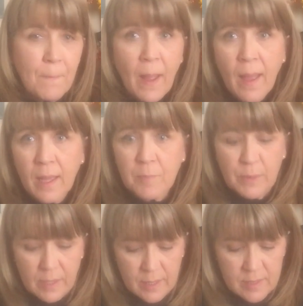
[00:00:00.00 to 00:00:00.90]
But
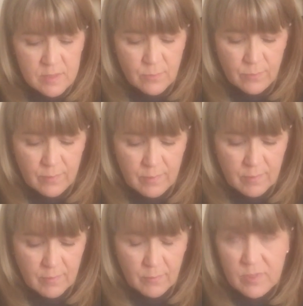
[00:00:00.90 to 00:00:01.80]
because
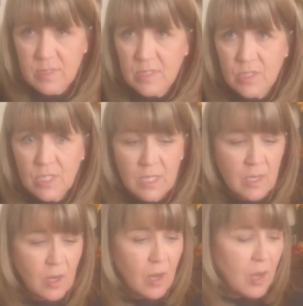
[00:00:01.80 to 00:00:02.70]
we're stitching
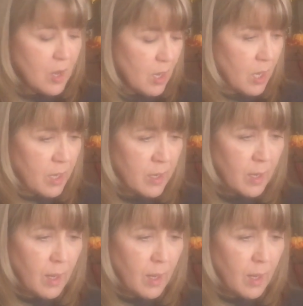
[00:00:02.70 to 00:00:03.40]
it on